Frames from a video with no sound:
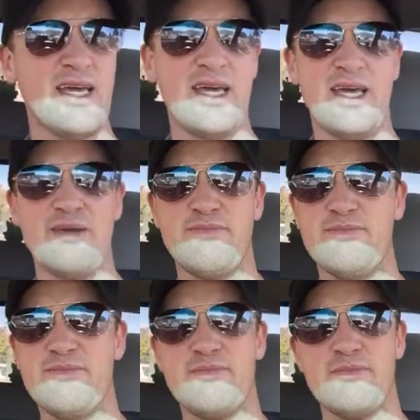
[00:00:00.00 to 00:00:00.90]
and
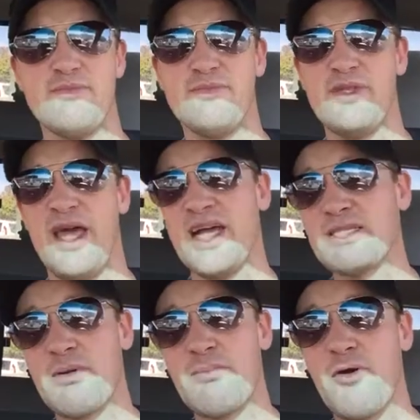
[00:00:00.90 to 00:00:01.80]
it
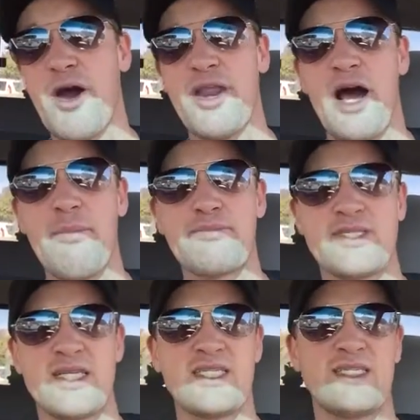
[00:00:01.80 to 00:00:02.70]
hasn't been brought up
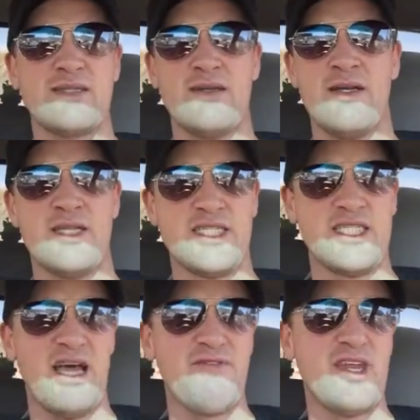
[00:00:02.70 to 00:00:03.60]
since
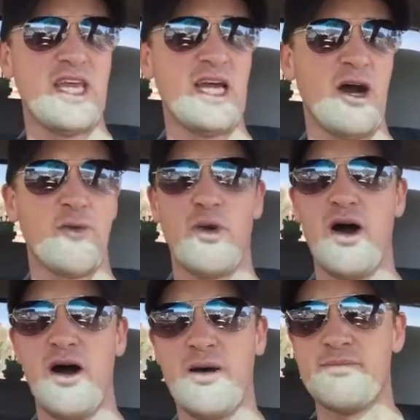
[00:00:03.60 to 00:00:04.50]
Stephanie on
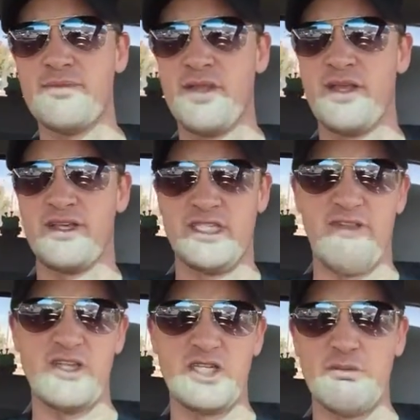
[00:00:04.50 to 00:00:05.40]
Raw
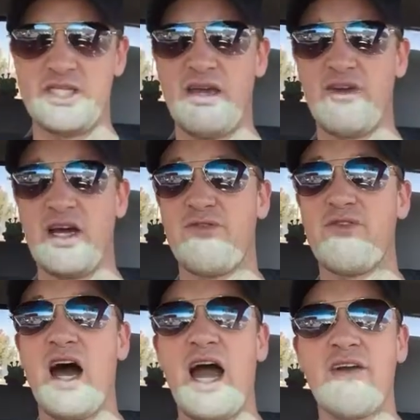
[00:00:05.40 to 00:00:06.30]
said that she was giving a
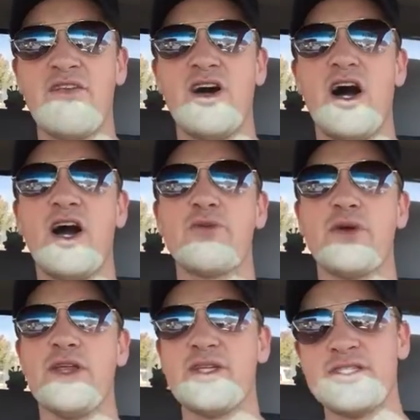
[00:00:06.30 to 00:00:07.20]

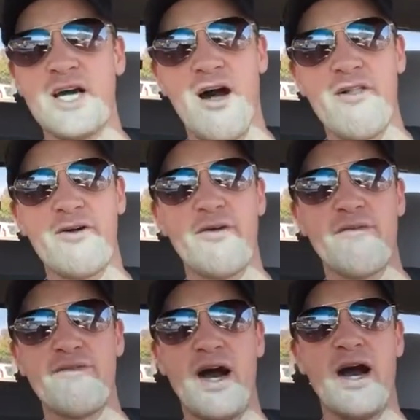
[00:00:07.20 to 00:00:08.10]
$500
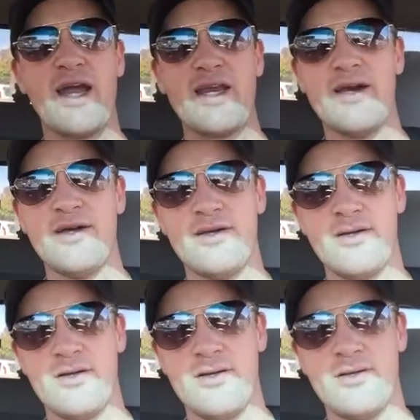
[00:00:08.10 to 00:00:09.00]
fine
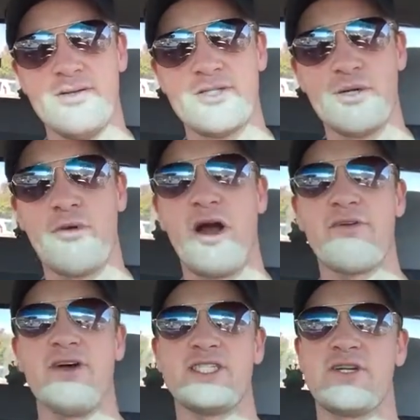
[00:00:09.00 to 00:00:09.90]
to
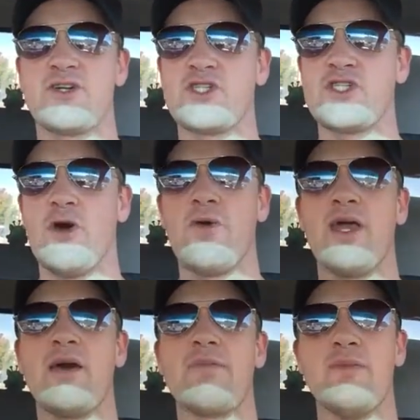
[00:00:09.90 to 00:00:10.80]
Brock Lesnar to show
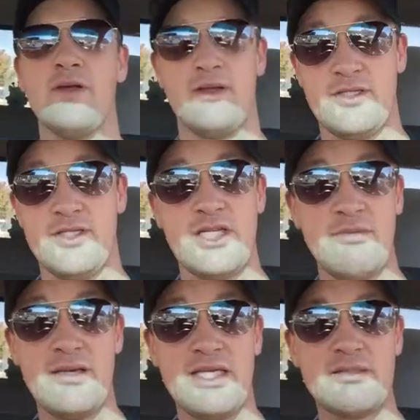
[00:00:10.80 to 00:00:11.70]
him
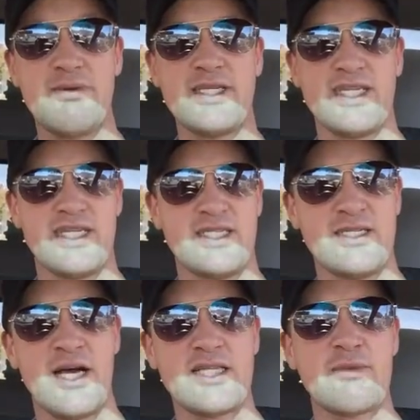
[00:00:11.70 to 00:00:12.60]
she means business,
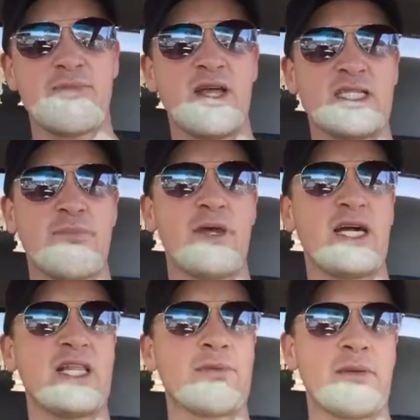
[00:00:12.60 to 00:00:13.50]
not to not to
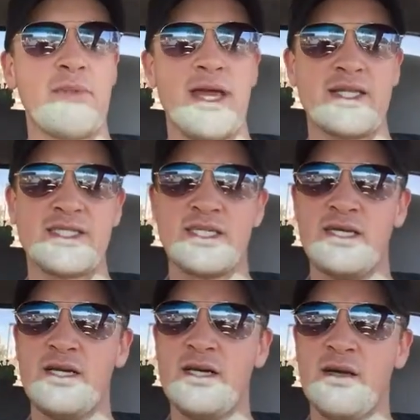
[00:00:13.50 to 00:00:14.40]
pick on the McMahons.
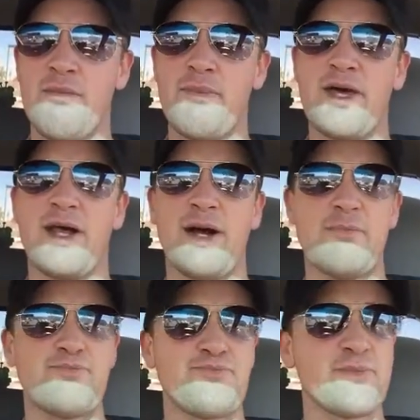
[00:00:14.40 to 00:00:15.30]
But
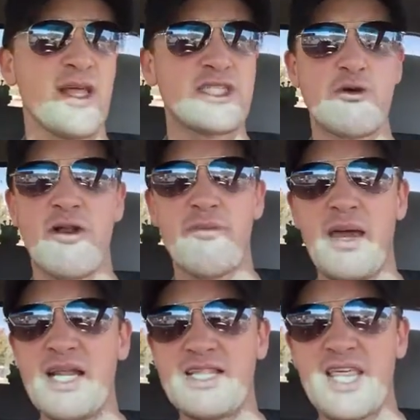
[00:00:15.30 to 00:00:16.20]
um, that sort of
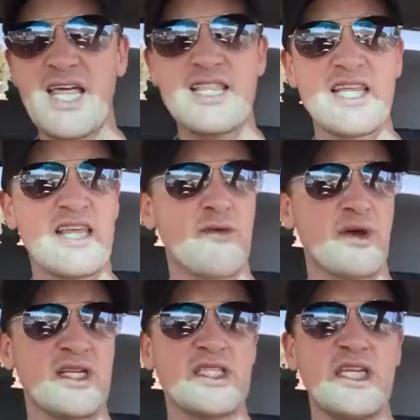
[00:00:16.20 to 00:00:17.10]
made it think like they
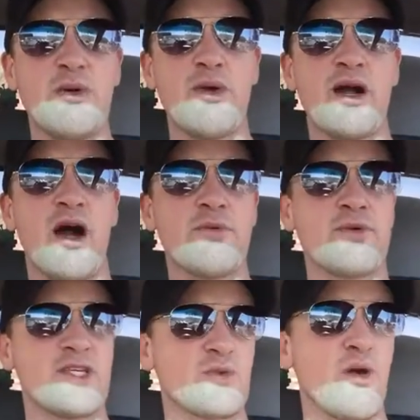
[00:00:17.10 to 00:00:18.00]
were continuing on
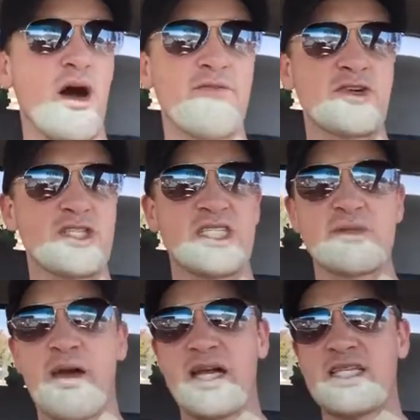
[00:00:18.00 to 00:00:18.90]
with this Raw
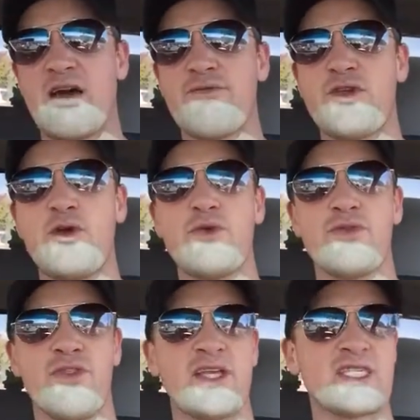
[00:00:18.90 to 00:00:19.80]
versus SmackDown feud
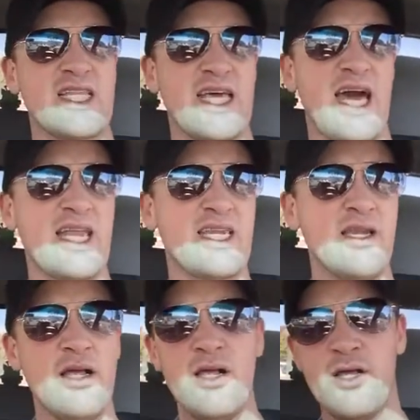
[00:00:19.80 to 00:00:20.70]
and things like that.
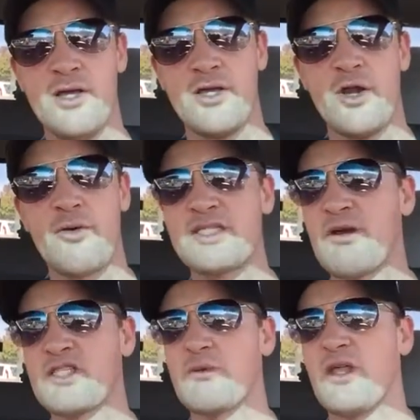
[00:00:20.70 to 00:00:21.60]
And, you know,
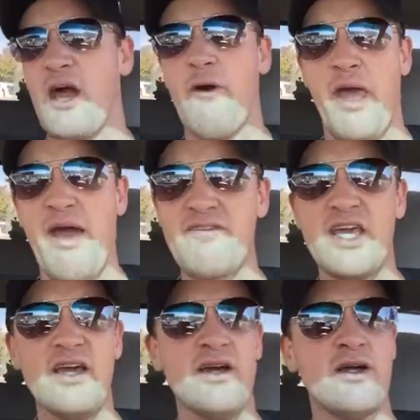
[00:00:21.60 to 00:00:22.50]
especially with how
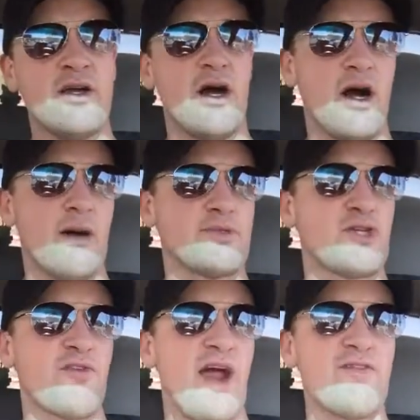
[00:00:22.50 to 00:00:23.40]
heavy um,
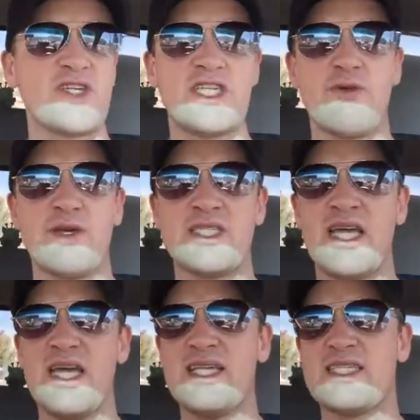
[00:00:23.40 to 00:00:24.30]
Survivor Series
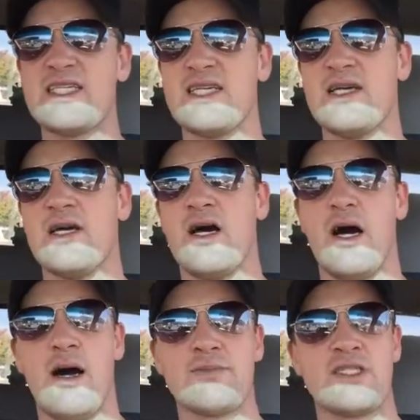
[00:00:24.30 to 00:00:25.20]
is
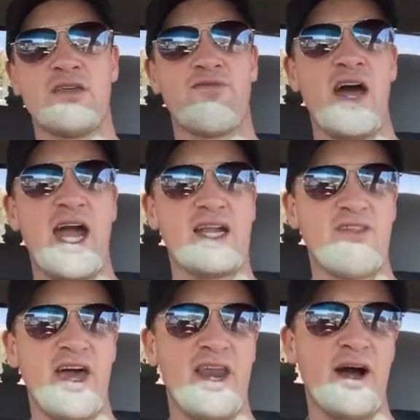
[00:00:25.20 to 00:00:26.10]
um, to the
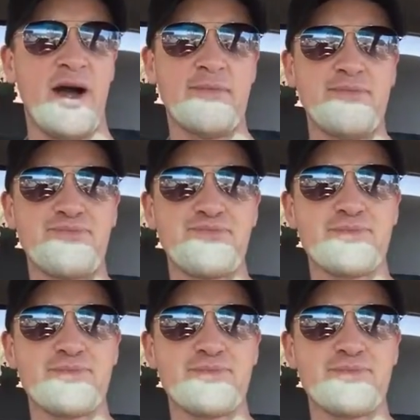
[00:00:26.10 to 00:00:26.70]
fact that, um,